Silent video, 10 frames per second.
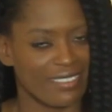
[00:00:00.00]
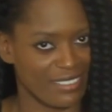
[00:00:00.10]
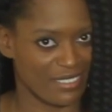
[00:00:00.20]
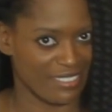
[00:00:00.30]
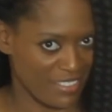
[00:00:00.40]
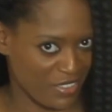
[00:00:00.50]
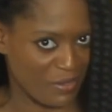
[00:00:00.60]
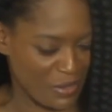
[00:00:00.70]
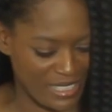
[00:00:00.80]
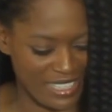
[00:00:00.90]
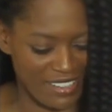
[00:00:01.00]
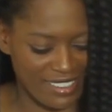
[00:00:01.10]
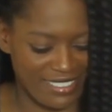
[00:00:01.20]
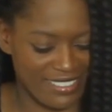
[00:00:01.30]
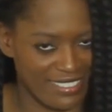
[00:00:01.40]
So 140
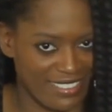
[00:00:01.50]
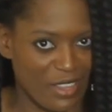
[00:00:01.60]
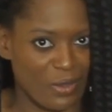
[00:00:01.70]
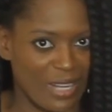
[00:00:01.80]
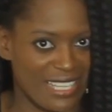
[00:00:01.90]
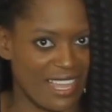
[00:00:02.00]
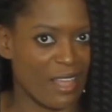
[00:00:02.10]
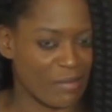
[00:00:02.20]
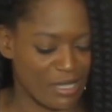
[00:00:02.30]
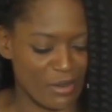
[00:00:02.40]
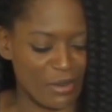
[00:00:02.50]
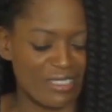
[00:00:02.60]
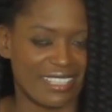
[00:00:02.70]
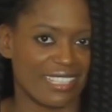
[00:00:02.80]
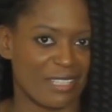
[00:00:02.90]
naira. Otherwise, I'll be
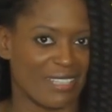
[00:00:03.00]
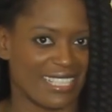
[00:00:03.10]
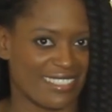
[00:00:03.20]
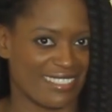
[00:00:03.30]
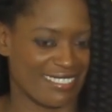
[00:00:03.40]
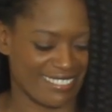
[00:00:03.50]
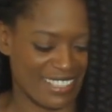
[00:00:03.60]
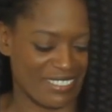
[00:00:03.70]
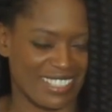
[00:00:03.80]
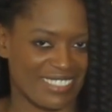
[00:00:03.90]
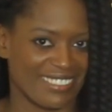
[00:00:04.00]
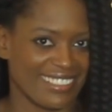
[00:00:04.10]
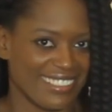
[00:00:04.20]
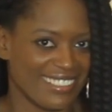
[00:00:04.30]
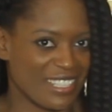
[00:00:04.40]
over the limit. So there we go.
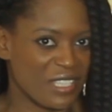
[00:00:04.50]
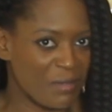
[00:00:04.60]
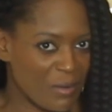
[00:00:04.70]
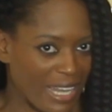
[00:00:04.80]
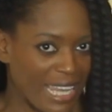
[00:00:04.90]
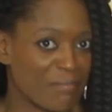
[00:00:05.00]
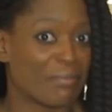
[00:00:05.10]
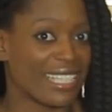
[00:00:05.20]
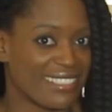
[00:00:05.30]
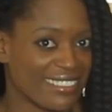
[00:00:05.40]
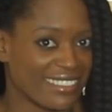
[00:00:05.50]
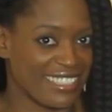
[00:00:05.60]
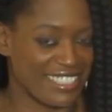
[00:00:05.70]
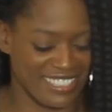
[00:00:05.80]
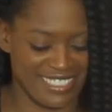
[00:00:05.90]
Excuse me while I blatantly
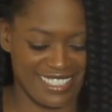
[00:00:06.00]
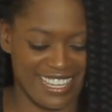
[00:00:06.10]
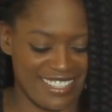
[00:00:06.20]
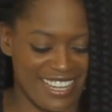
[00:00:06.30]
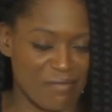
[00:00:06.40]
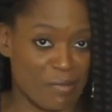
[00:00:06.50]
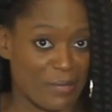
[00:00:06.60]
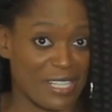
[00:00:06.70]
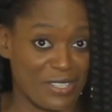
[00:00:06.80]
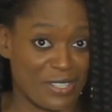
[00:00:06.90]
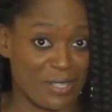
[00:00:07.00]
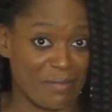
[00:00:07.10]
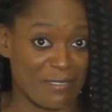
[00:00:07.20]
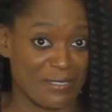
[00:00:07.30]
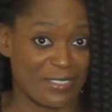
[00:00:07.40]
cheat as I prepare to cook
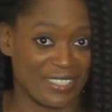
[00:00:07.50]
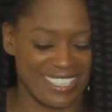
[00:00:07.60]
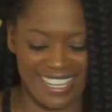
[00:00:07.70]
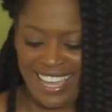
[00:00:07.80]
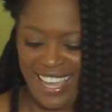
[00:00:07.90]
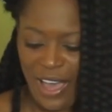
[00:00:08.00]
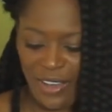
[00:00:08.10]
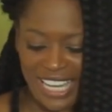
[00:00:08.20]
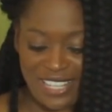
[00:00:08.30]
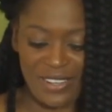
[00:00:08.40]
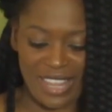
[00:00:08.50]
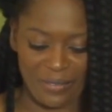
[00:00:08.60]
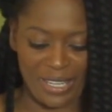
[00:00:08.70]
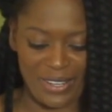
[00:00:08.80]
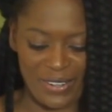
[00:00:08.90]
my food. Okay, so there
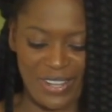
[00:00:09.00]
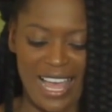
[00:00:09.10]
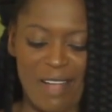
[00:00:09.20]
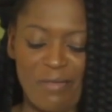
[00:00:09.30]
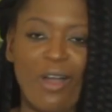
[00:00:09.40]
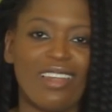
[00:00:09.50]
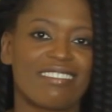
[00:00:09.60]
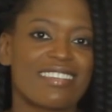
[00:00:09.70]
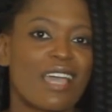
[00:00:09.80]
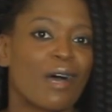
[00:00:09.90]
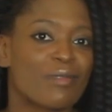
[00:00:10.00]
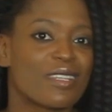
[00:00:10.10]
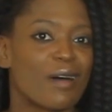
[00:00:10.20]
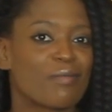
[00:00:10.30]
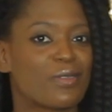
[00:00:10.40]
we go. All of this comes
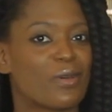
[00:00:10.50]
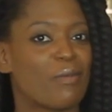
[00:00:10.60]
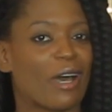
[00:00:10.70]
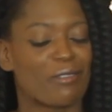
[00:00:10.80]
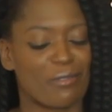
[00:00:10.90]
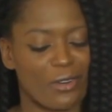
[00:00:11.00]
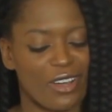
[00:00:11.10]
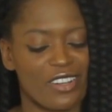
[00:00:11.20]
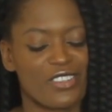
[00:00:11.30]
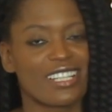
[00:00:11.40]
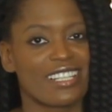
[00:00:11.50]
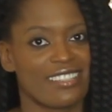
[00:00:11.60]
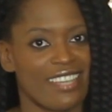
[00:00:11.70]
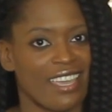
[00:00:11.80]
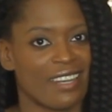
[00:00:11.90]
up to about
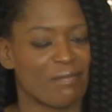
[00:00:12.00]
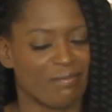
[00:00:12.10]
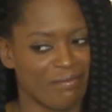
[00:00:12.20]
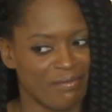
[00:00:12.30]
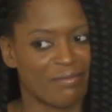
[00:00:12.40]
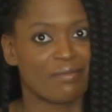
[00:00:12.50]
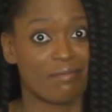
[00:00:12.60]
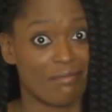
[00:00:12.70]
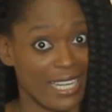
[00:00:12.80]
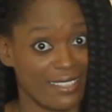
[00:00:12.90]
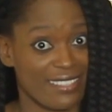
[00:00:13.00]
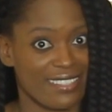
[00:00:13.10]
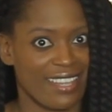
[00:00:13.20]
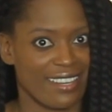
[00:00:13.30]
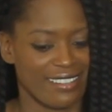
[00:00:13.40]
410 minus
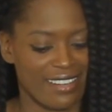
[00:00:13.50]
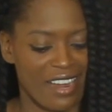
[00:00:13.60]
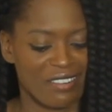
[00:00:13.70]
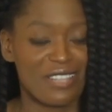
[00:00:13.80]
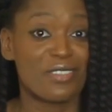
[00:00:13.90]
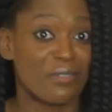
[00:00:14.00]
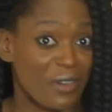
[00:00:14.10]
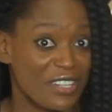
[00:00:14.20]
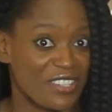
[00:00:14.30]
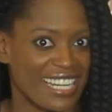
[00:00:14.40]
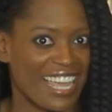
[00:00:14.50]
10 naira. So 400